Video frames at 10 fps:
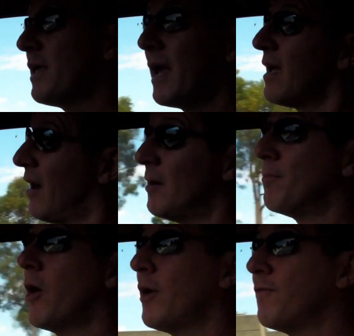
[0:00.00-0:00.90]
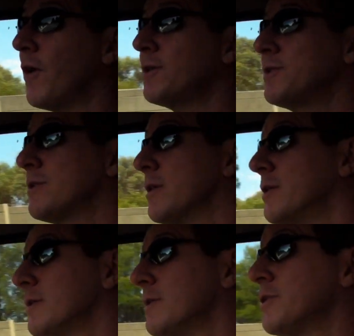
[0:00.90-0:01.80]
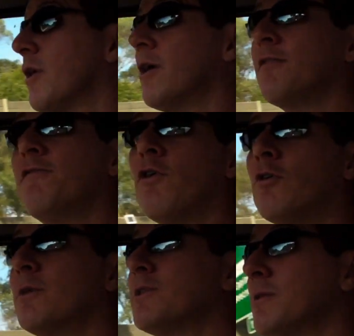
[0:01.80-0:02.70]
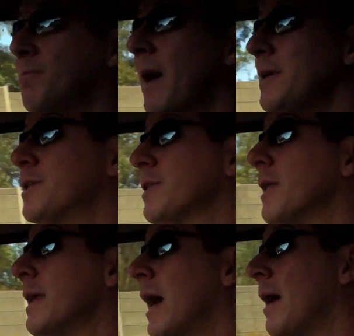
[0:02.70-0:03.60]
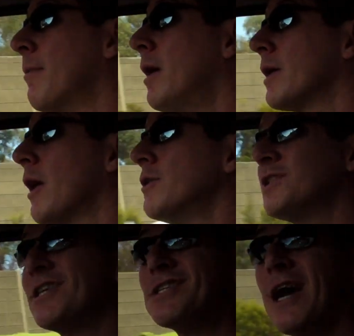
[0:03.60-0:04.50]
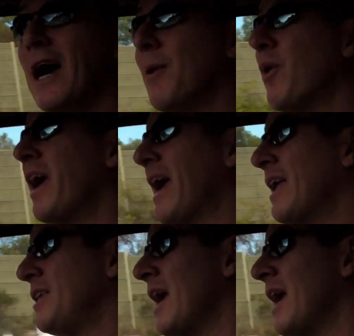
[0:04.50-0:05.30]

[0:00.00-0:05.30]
Yeah, my advice to this guy in the forum is basically go stick to hardware, and